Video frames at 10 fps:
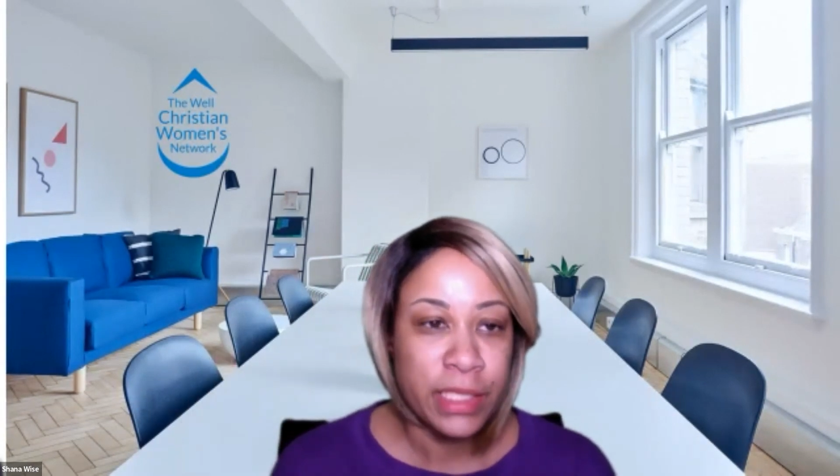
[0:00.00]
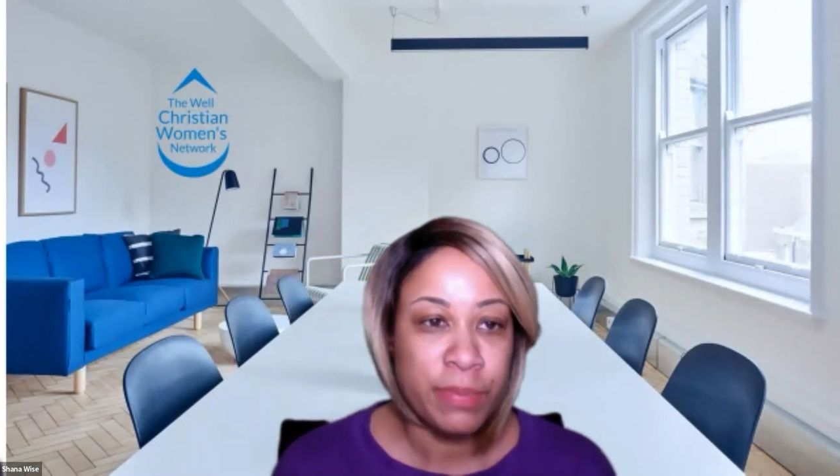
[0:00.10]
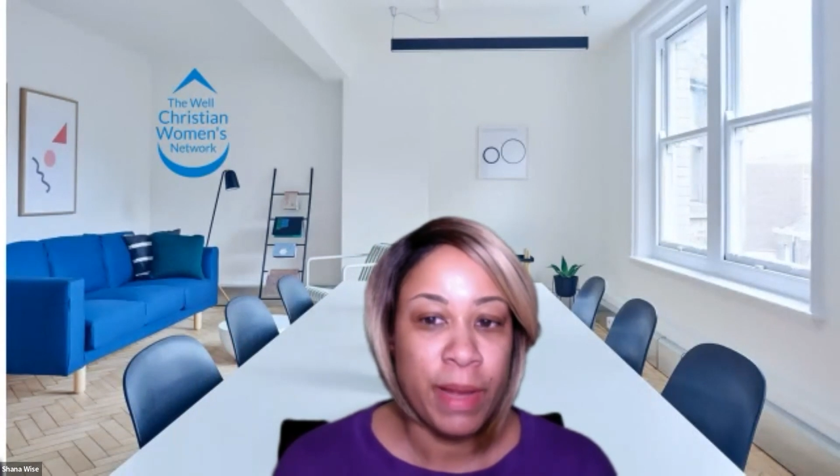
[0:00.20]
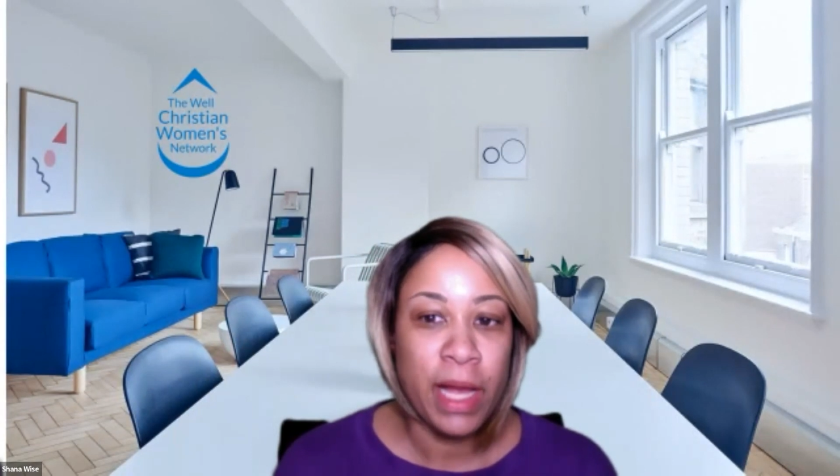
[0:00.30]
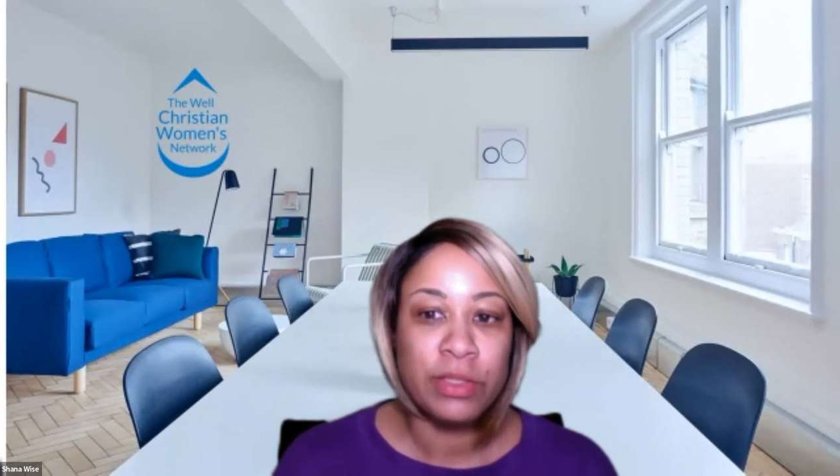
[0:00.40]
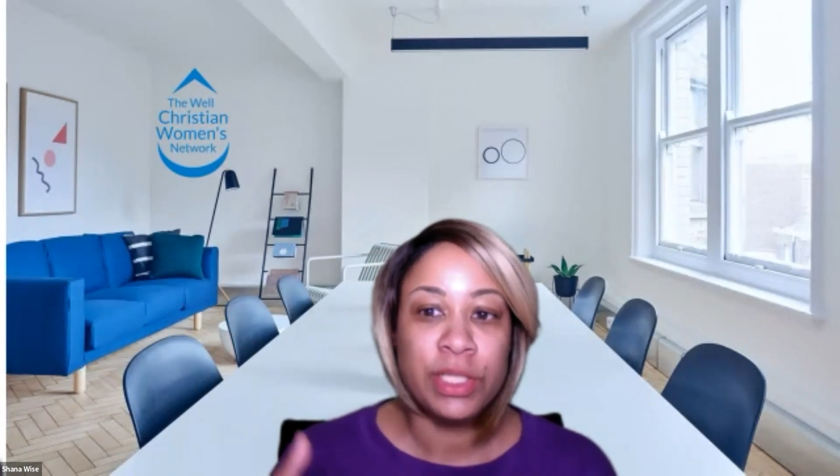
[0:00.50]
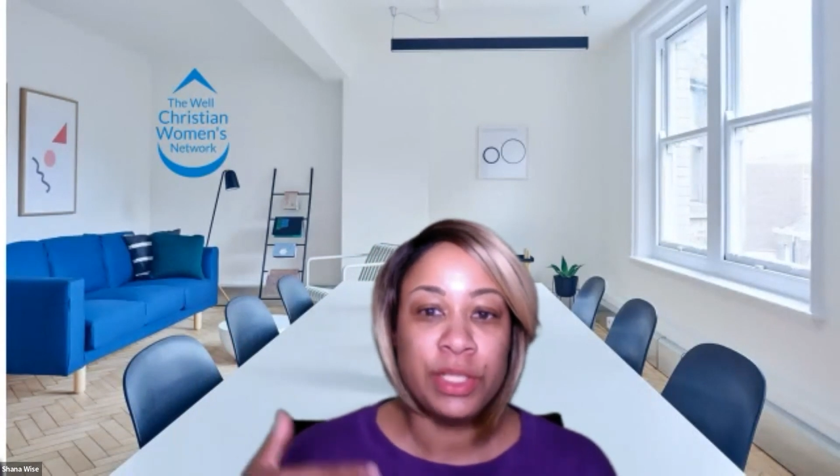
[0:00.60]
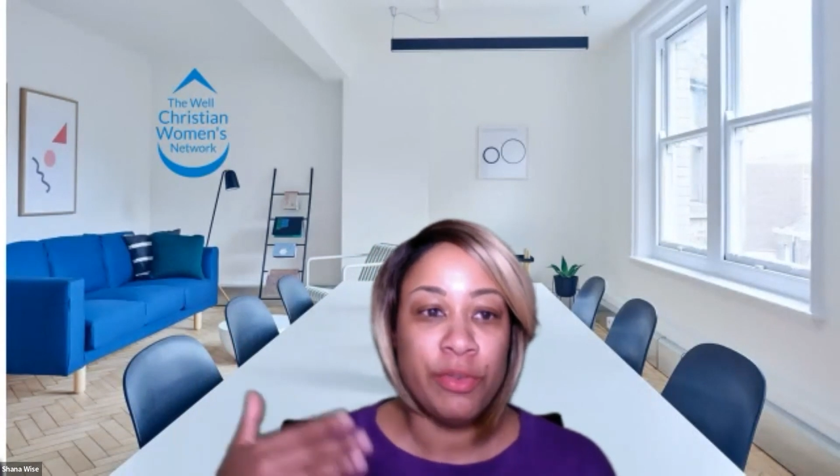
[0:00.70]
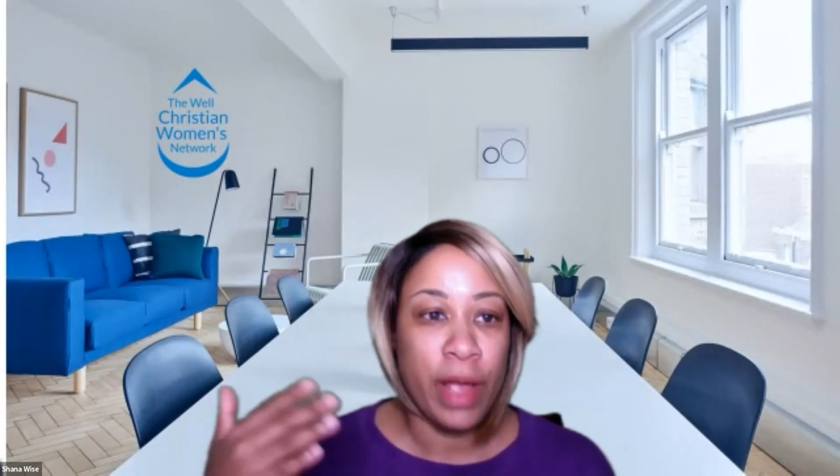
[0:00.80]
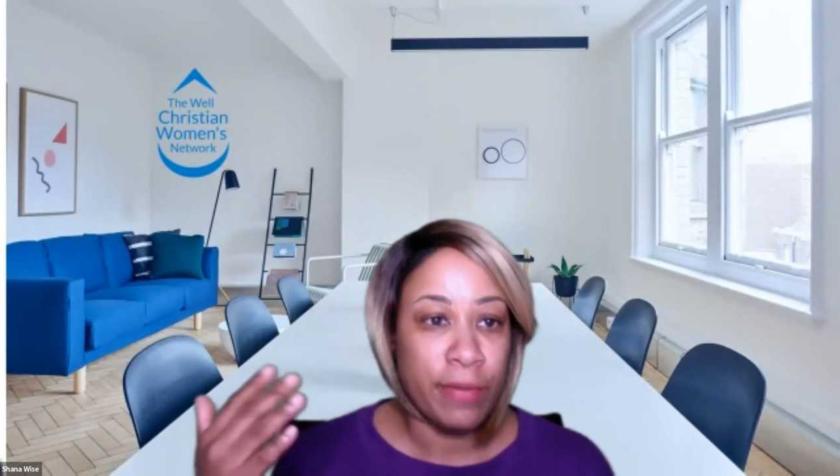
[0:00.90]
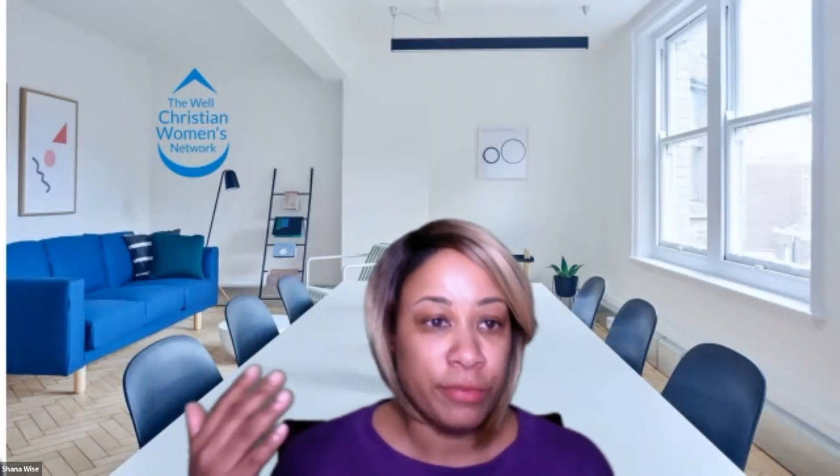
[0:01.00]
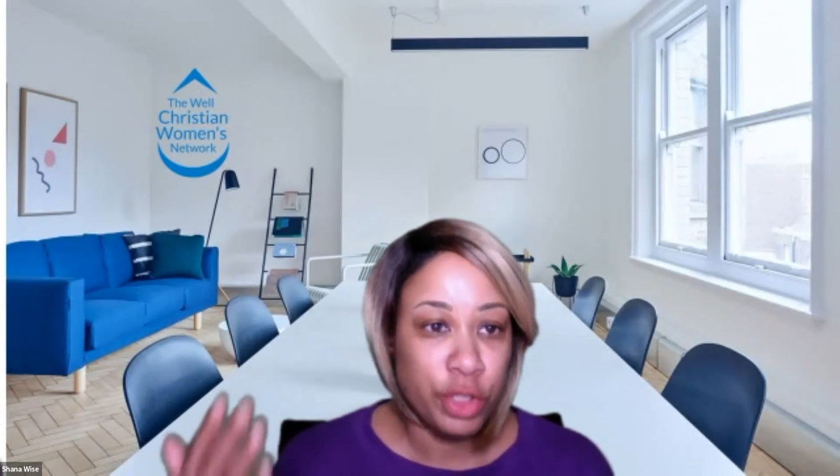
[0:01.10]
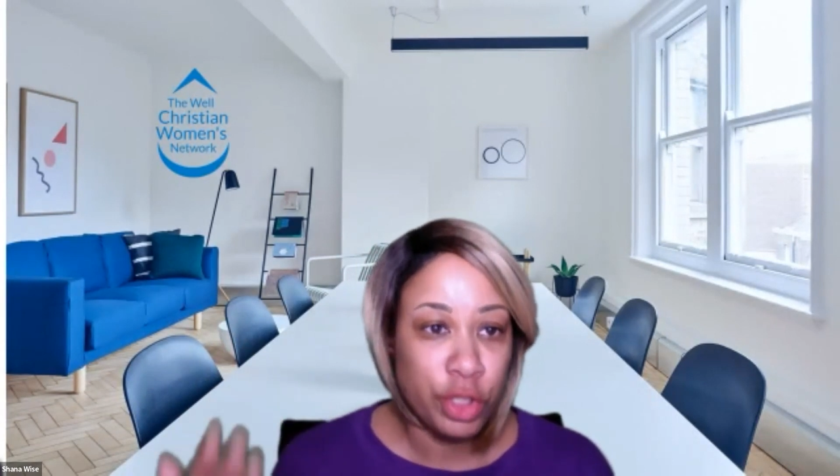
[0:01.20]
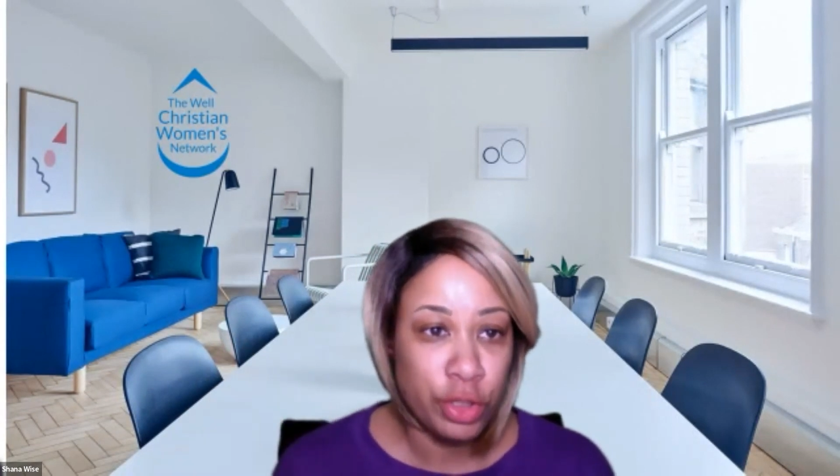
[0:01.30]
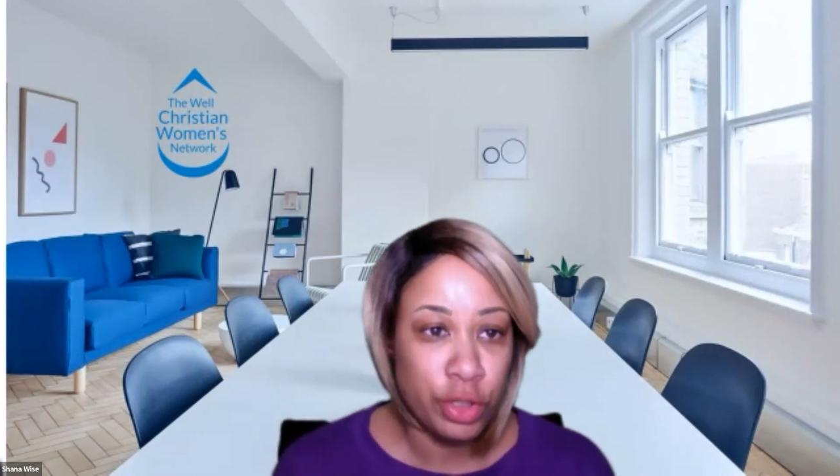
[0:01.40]
spouse and you have
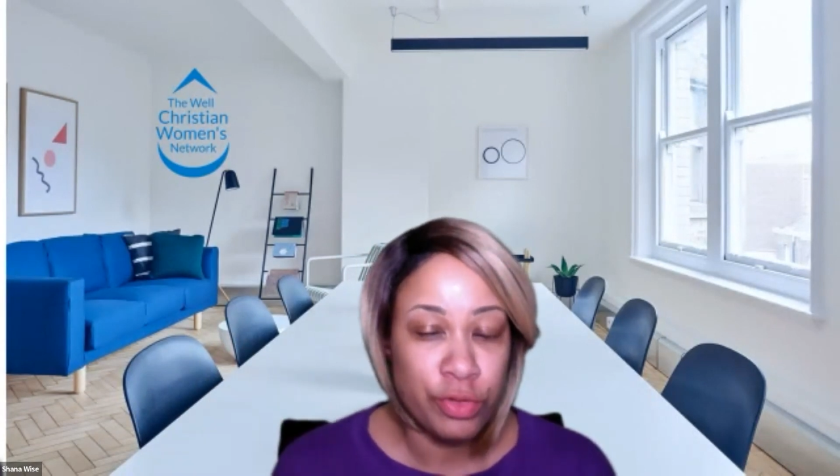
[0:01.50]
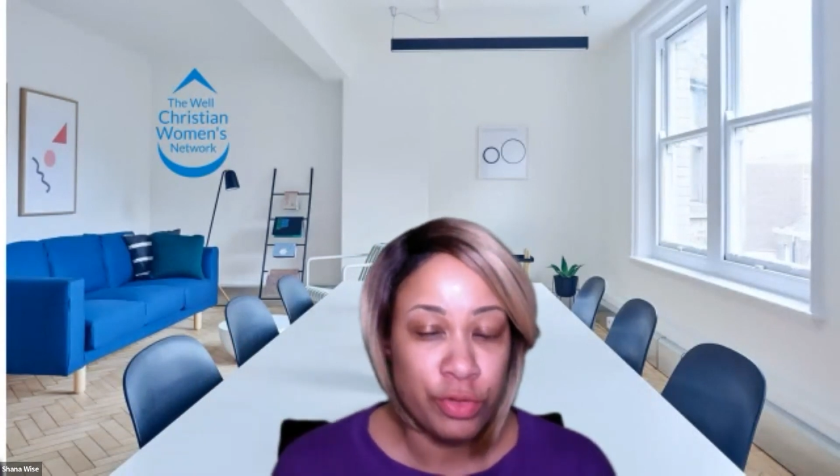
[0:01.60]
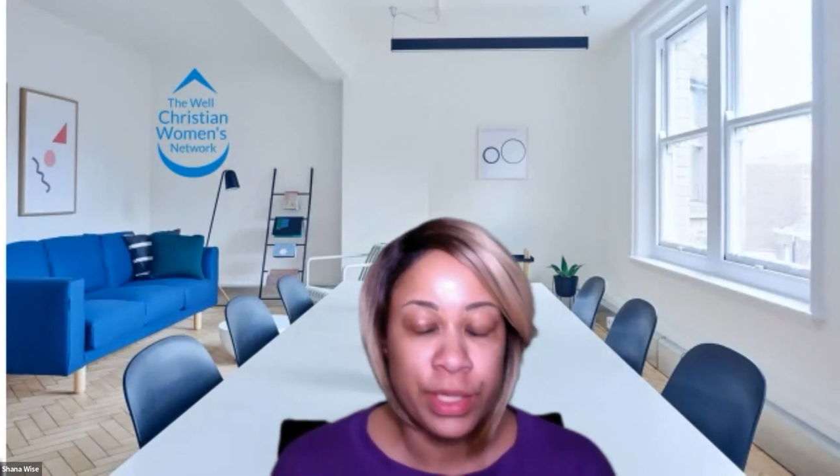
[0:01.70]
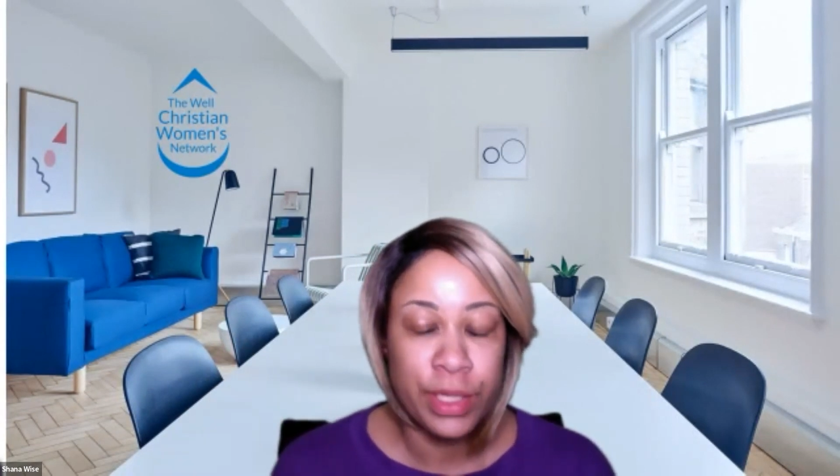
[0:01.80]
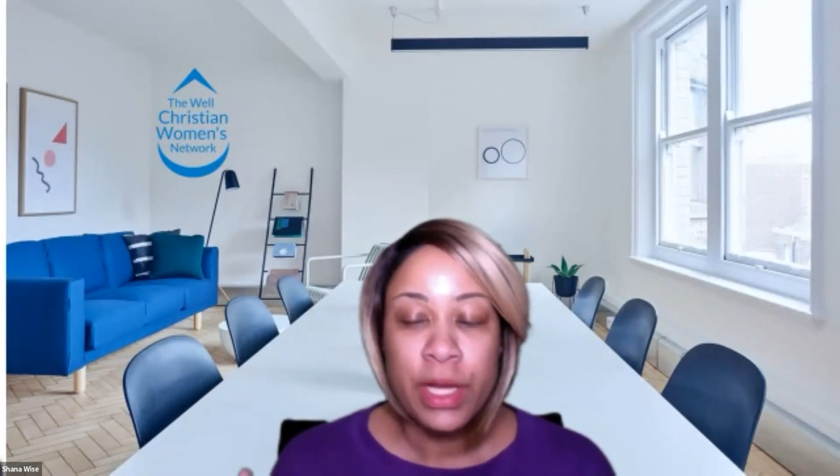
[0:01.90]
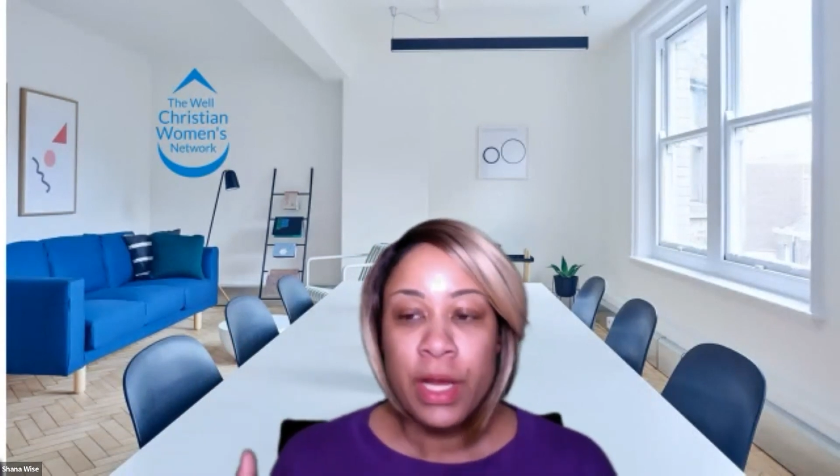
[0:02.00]
children